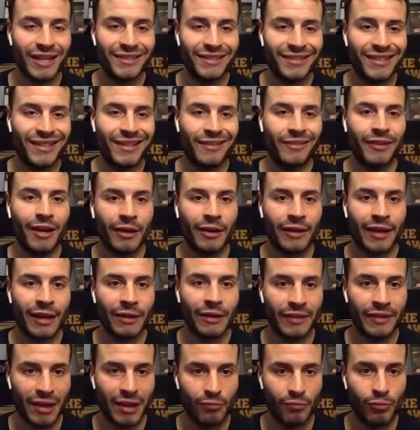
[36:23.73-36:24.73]
didn't knock
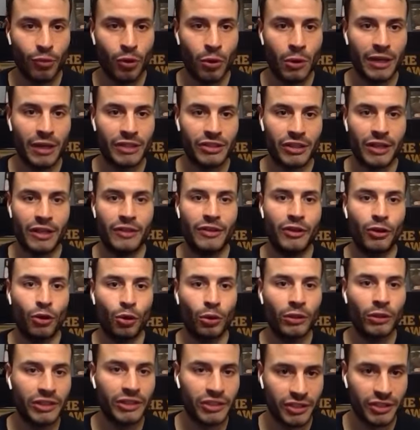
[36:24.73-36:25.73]
out Gamboa in the
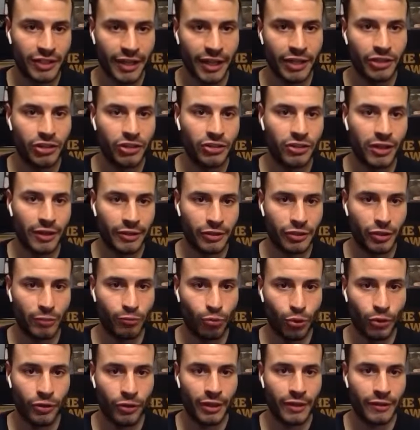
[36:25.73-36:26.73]
early stages like some
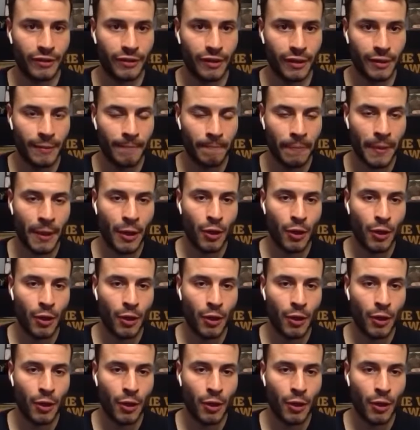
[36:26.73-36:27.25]
predicted